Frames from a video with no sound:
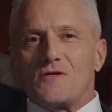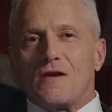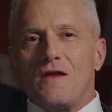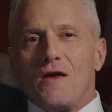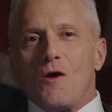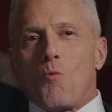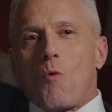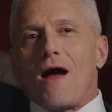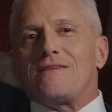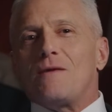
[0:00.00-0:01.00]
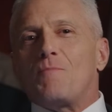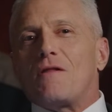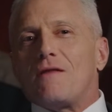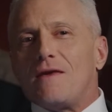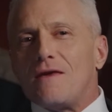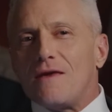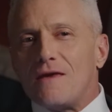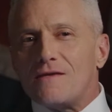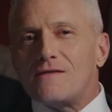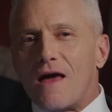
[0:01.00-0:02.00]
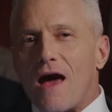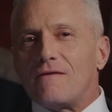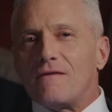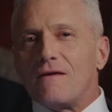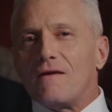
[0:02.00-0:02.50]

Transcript: and why typically is that?